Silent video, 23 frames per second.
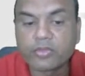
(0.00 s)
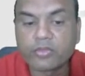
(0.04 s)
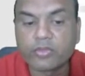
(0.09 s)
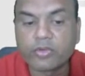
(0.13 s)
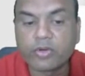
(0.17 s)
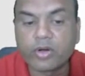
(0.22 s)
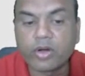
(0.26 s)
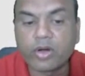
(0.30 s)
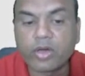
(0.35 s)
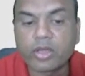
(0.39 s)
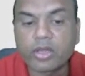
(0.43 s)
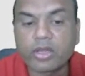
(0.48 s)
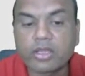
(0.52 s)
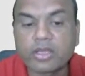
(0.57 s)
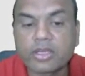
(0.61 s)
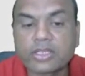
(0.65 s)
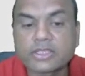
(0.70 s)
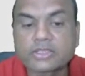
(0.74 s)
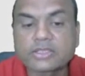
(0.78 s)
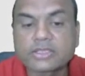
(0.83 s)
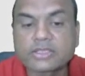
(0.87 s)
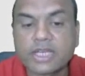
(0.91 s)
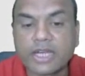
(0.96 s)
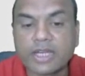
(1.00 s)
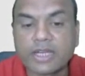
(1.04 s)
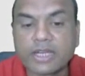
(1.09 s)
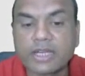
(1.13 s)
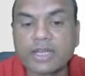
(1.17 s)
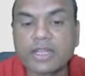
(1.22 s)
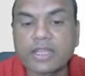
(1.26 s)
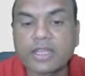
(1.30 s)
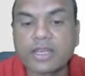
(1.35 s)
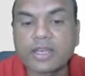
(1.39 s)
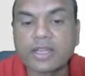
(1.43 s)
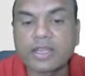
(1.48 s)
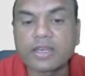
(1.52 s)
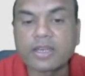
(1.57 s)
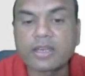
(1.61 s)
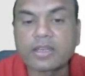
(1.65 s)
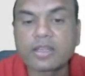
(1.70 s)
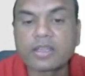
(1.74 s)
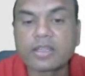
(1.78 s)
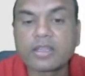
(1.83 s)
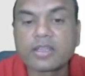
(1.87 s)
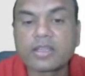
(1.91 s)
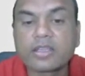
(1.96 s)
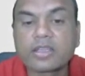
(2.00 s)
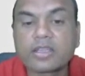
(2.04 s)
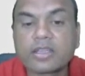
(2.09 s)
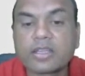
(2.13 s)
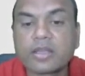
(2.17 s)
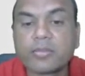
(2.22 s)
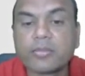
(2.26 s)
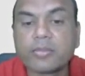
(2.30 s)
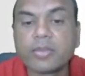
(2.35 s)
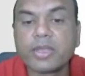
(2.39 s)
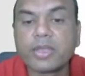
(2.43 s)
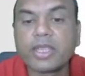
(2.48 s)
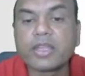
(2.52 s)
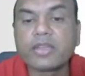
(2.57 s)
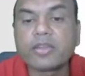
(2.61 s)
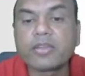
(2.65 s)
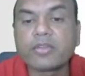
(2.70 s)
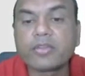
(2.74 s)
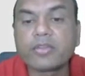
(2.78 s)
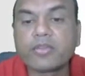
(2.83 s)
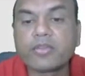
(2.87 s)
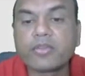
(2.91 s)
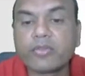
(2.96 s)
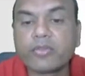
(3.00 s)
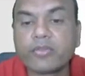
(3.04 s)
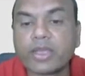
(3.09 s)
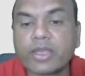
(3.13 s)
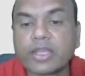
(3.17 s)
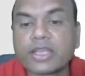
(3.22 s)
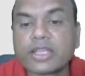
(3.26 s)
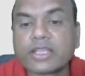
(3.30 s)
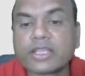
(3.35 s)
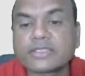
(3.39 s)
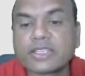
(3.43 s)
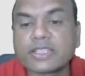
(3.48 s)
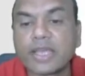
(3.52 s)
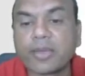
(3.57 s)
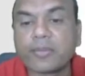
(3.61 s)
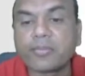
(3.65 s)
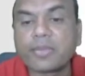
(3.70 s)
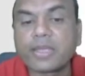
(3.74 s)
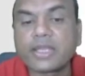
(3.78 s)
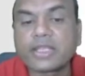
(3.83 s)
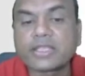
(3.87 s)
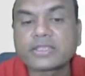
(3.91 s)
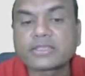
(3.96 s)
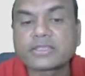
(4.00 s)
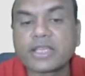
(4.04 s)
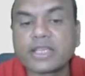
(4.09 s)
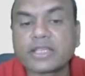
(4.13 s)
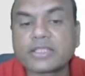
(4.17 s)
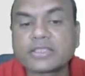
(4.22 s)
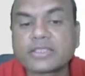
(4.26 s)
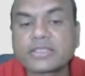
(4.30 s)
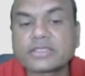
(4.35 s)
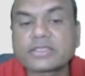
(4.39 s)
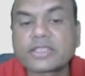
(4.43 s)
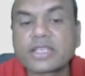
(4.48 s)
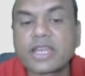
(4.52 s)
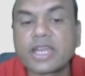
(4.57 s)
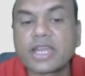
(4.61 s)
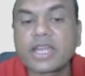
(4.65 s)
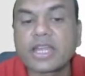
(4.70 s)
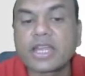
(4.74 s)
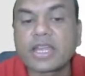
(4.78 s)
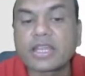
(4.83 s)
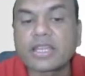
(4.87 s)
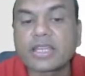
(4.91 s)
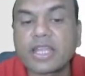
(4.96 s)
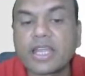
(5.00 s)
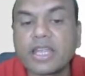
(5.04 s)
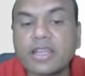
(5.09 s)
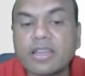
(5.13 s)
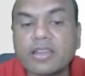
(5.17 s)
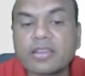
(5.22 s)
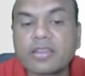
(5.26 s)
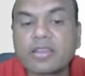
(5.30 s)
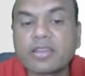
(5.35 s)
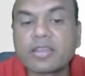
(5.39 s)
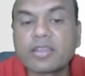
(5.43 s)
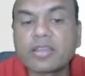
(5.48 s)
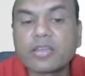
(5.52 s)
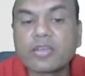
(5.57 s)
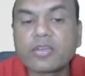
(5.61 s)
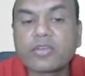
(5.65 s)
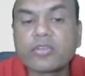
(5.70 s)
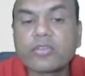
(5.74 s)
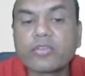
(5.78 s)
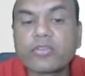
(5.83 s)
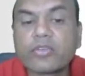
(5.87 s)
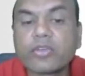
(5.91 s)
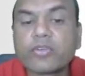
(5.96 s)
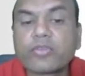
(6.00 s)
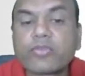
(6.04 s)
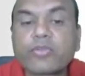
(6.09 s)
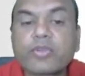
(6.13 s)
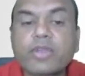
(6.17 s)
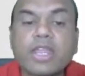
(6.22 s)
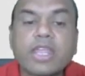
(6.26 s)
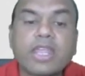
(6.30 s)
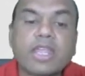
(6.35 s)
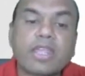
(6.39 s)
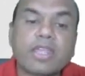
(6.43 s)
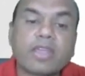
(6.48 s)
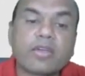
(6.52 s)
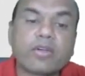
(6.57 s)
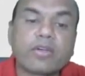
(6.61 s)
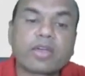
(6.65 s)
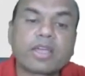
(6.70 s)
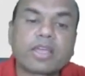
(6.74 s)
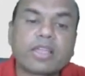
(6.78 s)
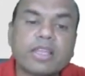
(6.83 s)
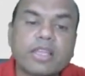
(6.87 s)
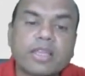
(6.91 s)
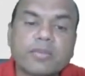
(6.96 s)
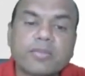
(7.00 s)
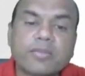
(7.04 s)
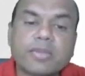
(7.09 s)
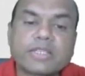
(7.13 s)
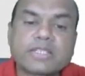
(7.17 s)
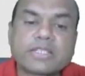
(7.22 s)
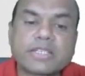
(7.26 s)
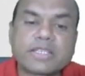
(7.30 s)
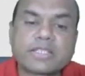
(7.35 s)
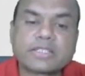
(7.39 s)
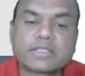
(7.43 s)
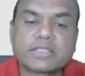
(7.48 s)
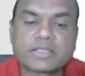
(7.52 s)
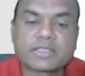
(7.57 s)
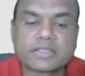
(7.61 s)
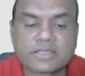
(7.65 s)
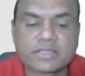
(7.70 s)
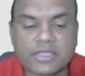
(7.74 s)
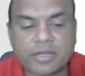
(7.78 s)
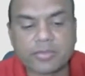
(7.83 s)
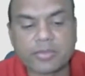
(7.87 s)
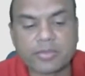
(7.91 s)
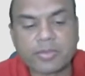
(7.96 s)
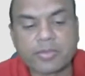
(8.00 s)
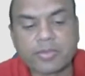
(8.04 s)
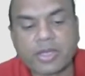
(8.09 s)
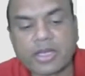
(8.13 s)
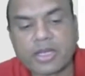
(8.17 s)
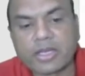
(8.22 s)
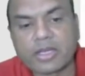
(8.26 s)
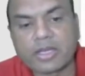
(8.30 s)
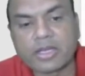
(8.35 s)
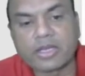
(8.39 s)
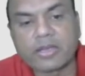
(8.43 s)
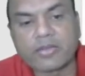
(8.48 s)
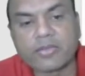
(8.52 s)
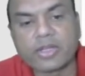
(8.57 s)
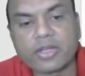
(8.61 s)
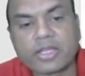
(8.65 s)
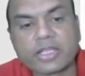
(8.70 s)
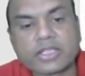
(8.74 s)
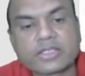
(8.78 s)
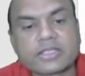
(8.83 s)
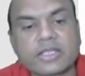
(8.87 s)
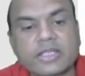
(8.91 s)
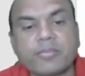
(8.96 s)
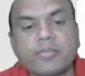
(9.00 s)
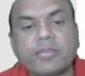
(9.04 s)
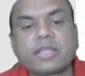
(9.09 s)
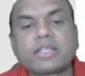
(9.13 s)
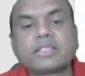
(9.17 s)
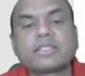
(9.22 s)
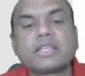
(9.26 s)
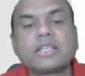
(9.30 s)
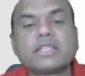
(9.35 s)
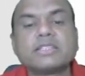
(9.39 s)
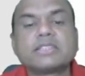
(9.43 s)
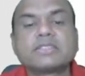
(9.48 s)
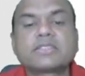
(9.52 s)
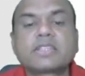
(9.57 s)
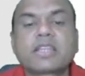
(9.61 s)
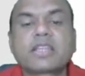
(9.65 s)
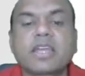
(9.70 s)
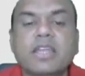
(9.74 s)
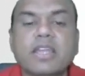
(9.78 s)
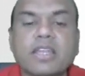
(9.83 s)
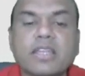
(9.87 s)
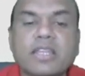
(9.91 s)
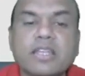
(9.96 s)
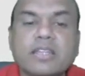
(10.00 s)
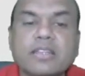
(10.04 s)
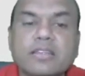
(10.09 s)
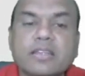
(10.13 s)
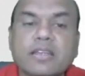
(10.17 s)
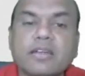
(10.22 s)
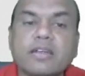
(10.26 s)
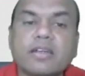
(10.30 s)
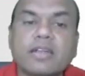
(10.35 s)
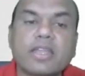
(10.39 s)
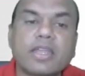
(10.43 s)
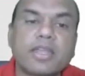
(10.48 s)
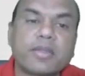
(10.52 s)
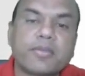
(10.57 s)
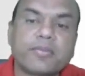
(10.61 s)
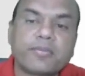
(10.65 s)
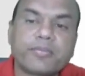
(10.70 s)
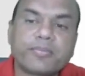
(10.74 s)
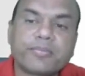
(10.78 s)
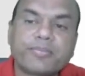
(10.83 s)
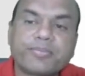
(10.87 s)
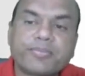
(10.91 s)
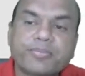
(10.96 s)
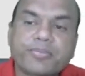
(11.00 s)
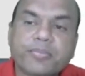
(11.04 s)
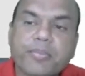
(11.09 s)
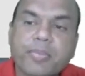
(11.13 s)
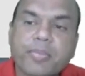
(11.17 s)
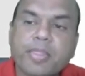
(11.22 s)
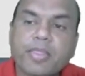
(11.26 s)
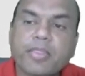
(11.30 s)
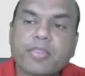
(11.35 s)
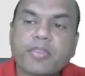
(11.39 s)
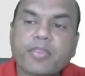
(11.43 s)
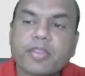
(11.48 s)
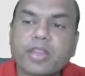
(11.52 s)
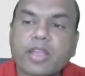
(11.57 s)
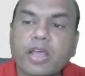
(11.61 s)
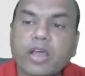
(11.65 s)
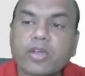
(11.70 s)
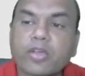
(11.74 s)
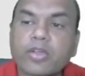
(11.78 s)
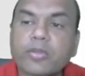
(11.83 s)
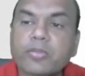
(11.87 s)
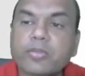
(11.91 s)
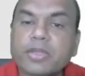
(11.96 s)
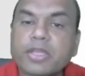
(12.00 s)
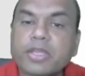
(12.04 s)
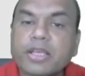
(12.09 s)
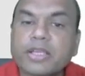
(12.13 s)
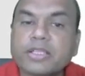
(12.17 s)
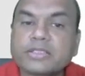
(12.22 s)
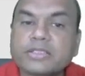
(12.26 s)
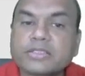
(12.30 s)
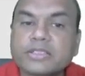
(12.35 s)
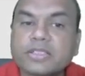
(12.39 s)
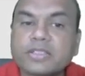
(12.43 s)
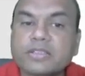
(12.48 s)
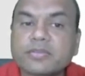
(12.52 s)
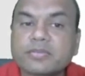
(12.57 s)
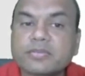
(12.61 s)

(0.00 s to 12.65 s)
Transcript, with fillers: a standard error, the mean when the sampling size is greater than 50. Okay, let me change this. Let me make it when the sampling size is greater than 30. So now give me the answer.